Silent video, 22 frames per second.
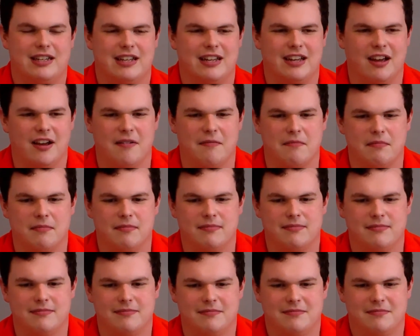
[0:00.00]

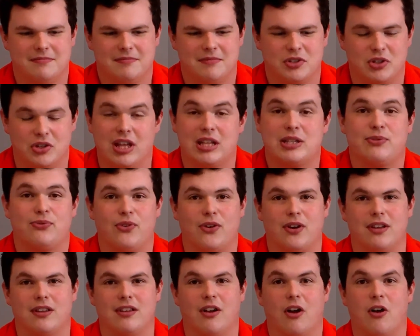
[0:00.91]
So that's
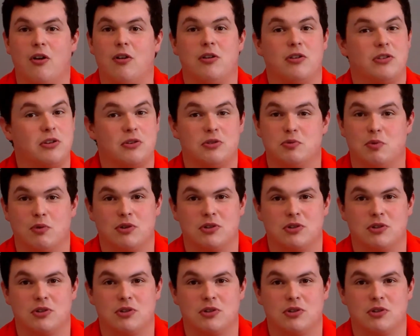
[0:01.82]
fun. All of those